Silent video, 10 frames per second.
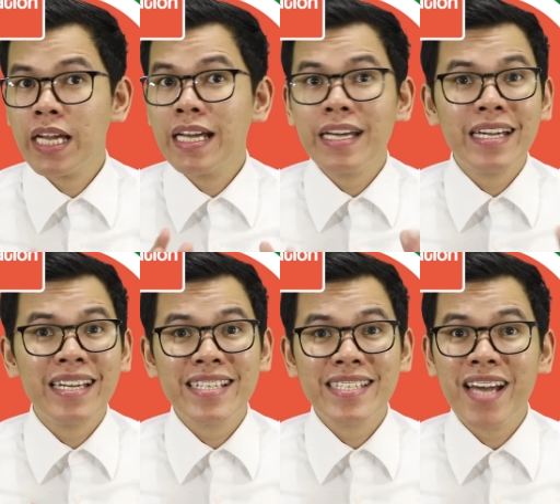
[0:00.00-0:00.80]
it
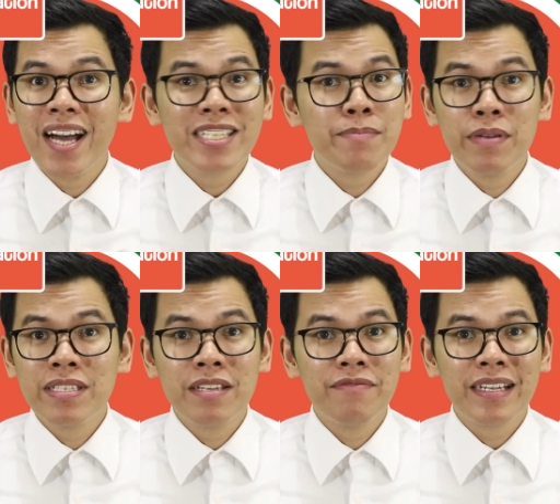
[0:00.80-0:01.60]
is not
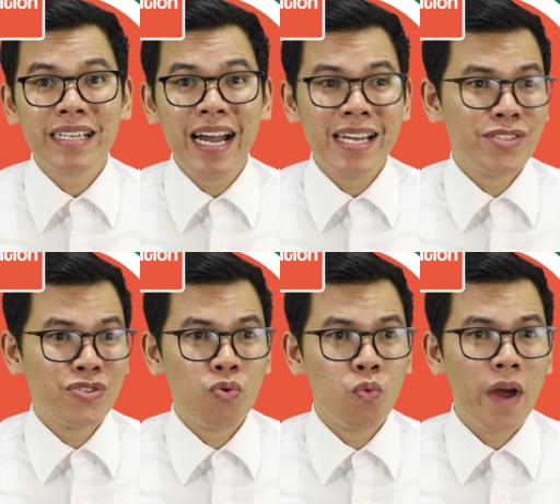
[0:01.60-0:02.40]
specific as to
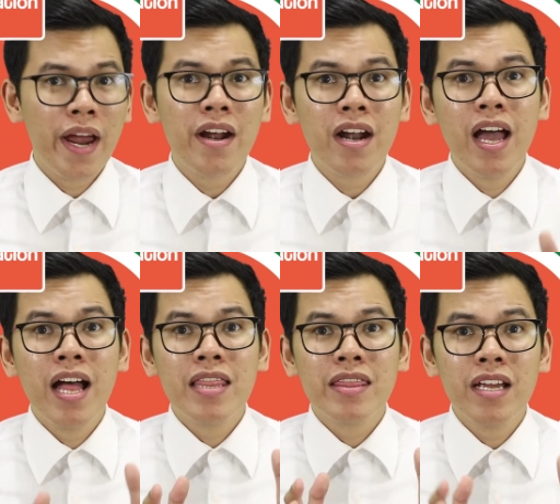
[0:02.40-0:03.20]
where
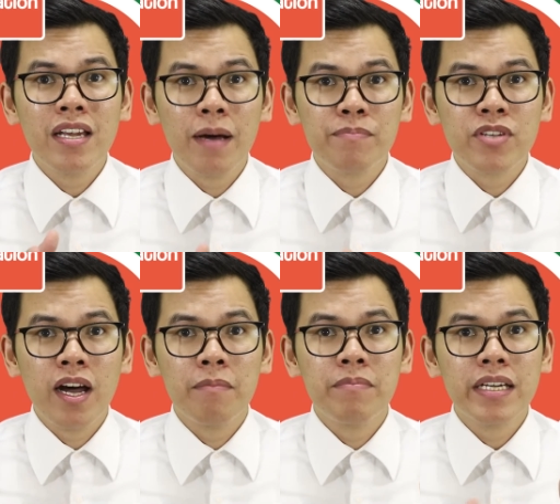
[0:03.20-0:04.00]
the
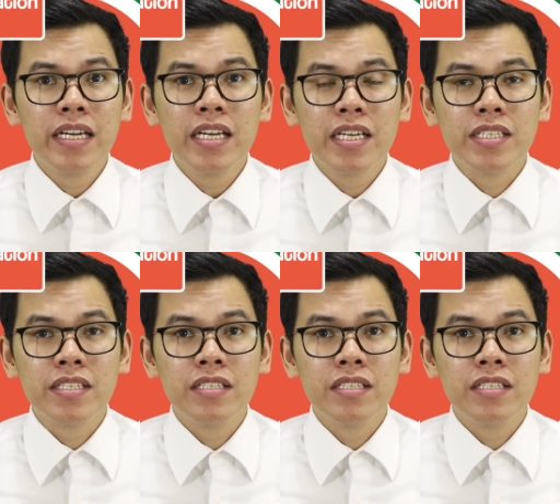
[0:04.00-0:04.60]
laptop is.